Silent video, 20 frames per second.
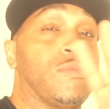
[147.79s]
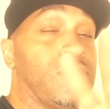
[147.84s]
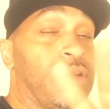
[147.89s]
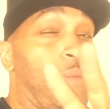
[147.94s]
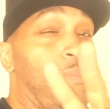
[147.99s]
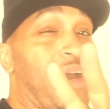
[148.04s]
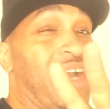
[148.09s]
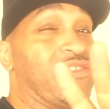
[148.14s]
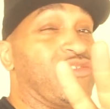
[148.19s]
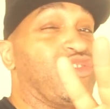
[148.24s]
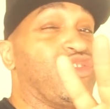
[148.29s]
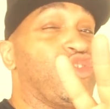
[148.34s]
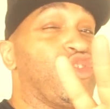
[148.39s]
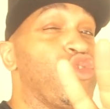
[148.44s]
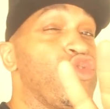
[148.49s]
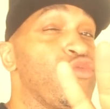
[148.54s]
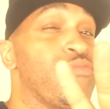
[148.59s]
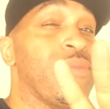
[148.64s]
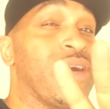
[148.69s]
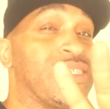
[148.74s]
About
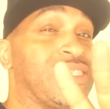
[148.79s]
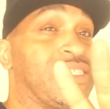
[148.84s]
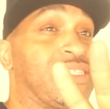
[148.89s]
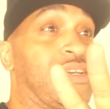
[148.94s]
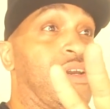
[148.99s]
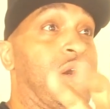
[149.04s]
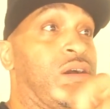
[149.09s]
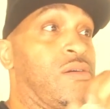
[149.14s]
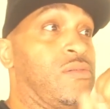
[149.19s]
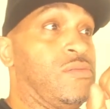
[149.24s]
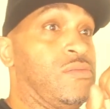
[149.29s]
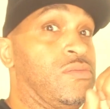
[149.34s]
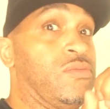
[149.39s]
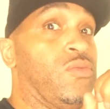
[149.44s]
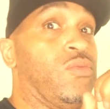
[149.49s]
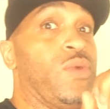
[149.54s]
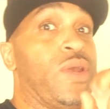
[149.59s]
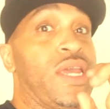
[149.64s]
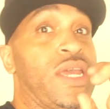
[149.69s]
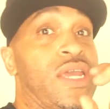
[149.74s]
2 months ago,
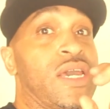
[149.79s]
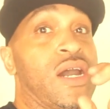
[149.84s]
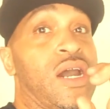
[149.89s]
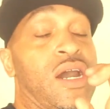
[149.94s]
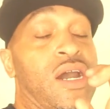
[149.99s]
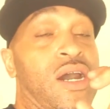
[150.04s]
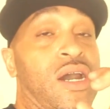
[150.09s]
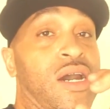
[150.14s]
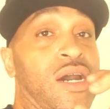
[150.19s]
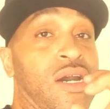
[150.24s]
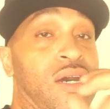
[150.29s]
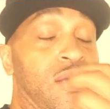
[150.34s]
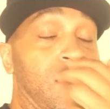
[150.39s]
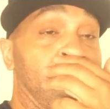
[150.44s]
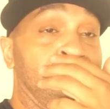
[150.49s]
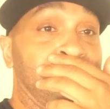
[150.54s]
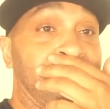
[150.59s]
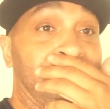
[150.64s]
was